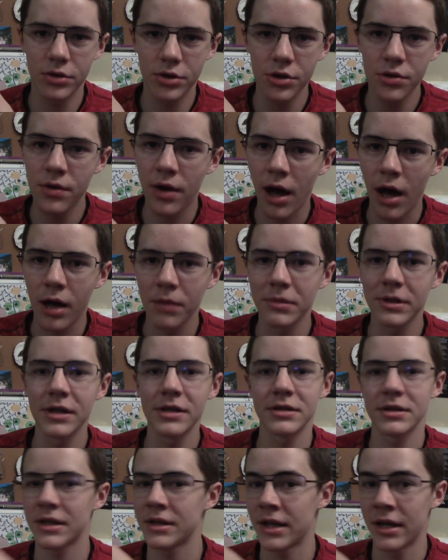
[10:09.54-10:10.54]

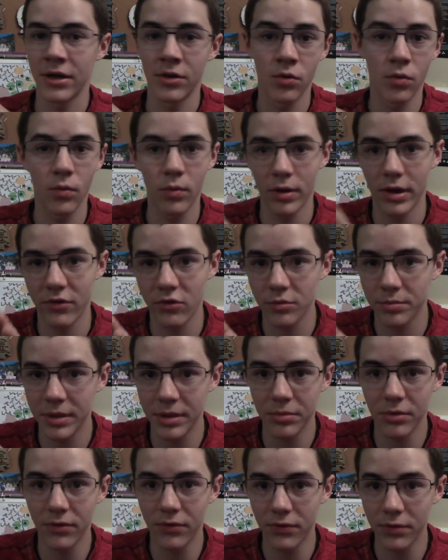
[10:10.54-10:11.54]
goblins, and then whatever
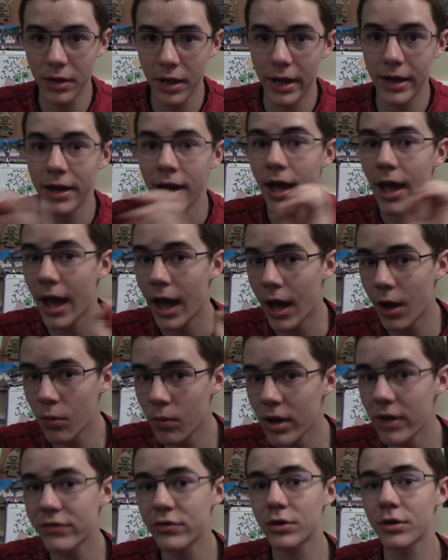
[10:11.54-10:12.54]
people fled.
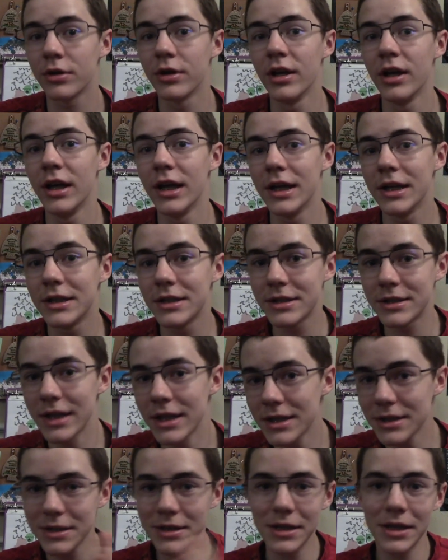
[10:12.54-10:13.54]
However,
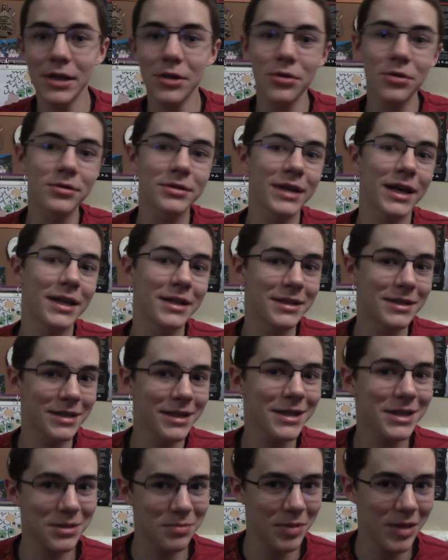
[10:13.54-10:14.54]
since the heroes had
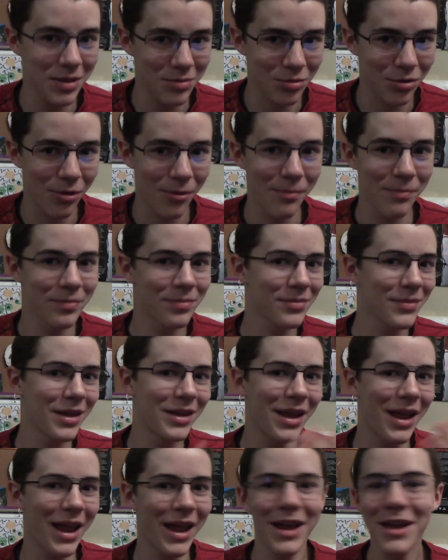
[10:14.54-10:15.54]
6 people,
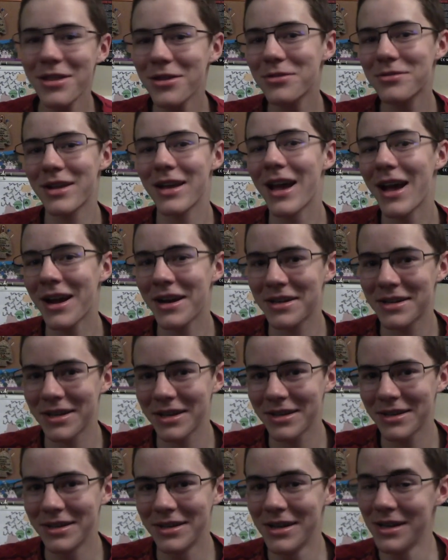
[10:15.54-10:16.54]
and their
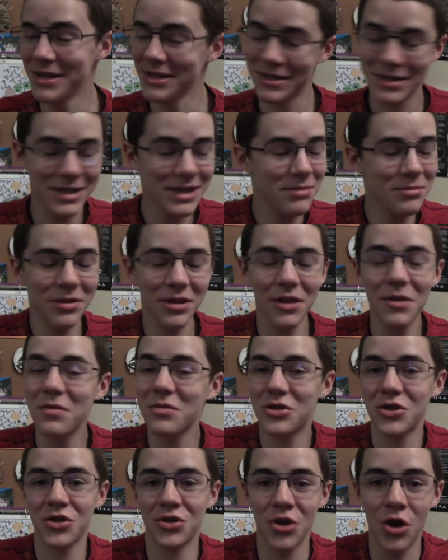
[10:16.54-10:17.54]
tactic seemingly was
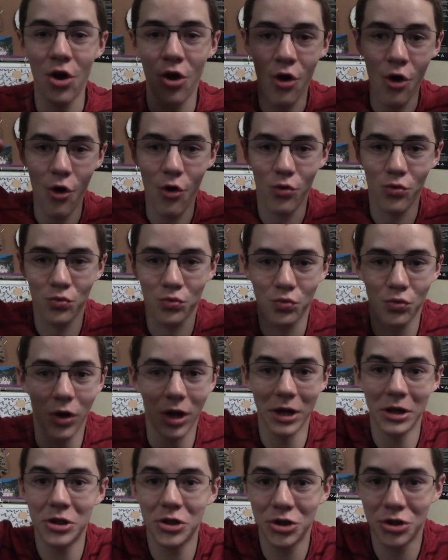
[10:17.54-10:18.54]
just
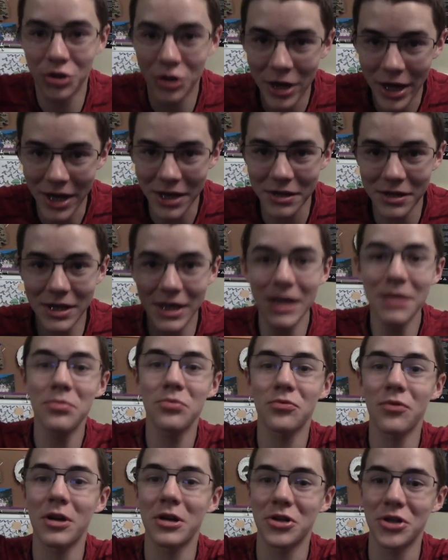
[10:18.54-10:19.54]
rush and keep
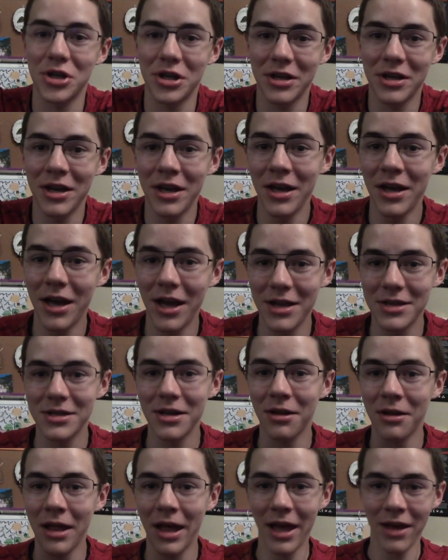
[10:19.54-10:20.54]
rushing
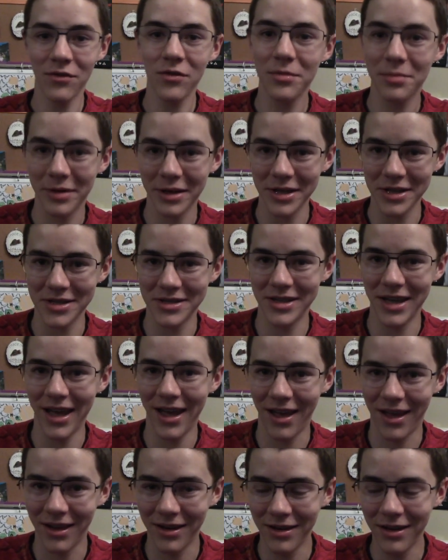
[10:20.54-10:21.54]
until everybody's
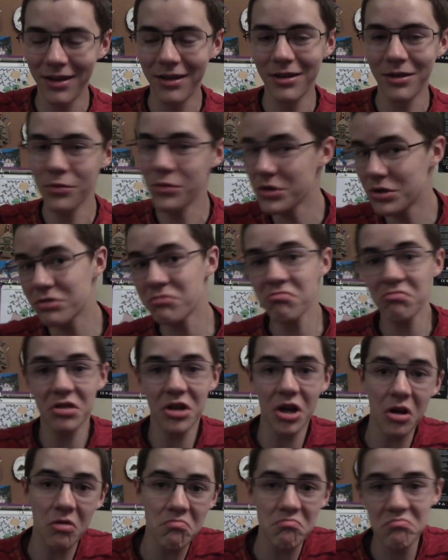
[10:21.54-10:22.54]
dead, which,
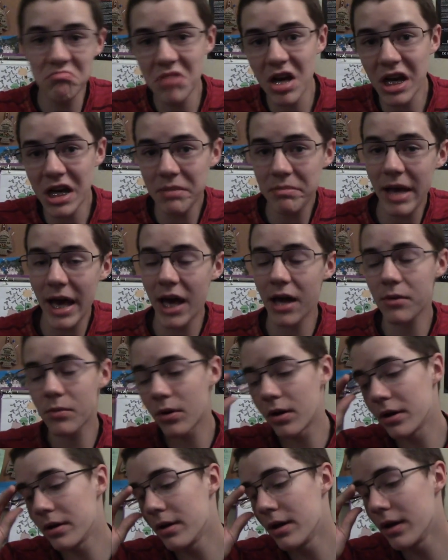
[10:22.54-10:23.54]
not a bad
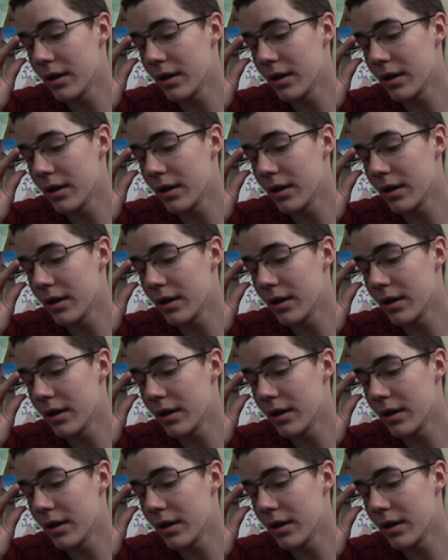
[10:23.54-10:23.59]
one.